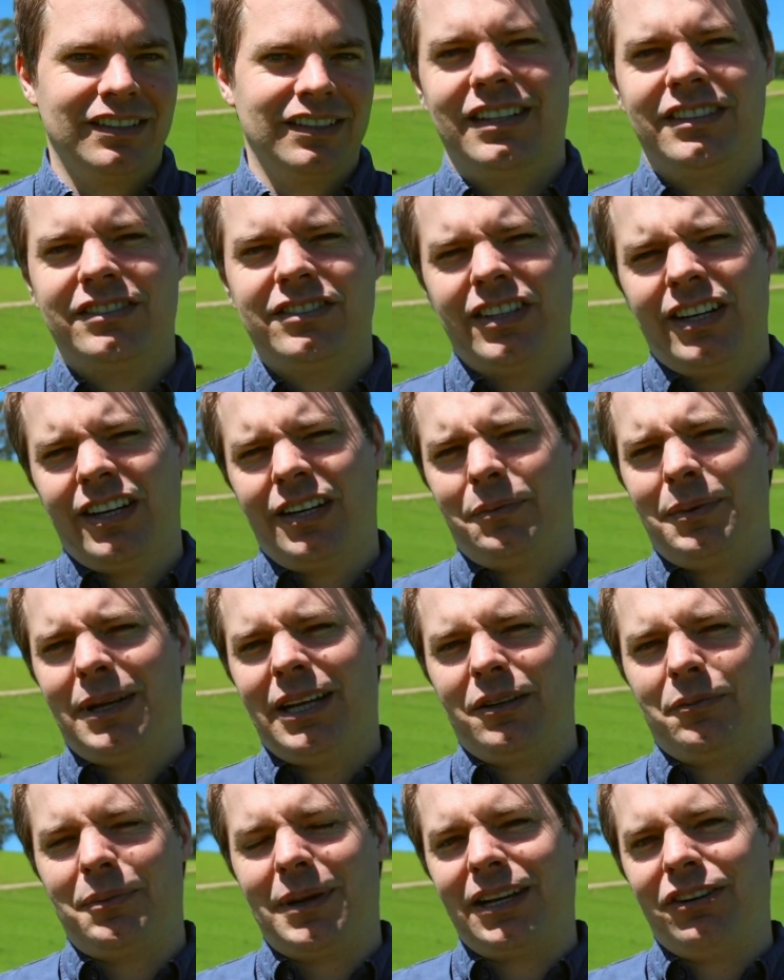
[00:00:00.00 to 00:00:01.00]
Let's chat
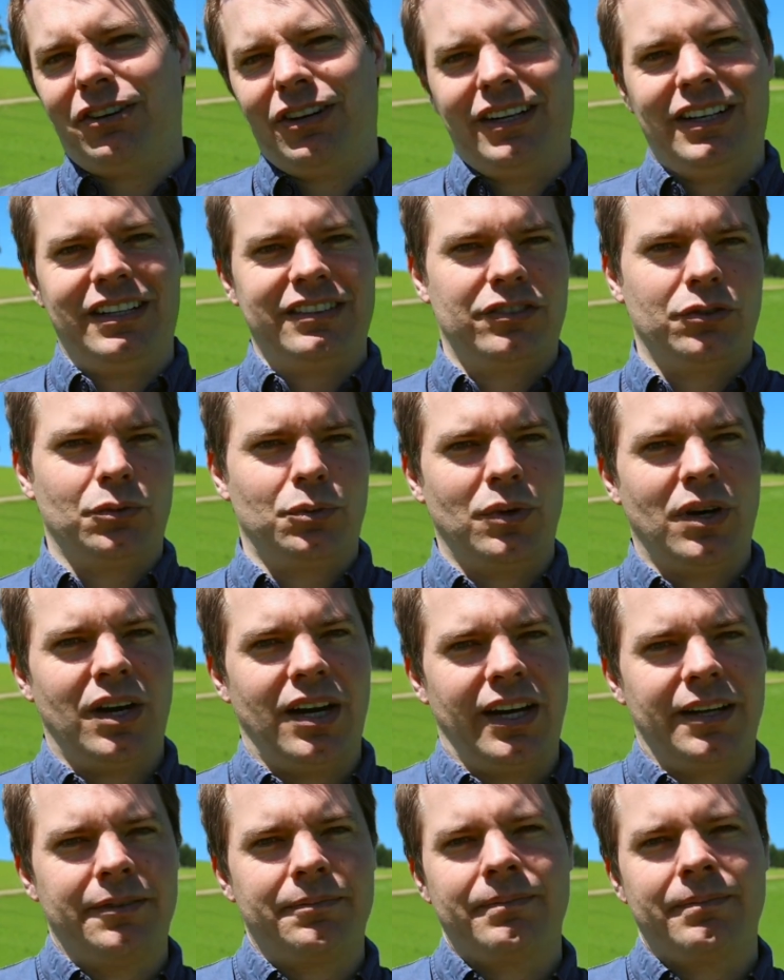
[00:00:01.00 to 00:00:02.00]
about the background as to why.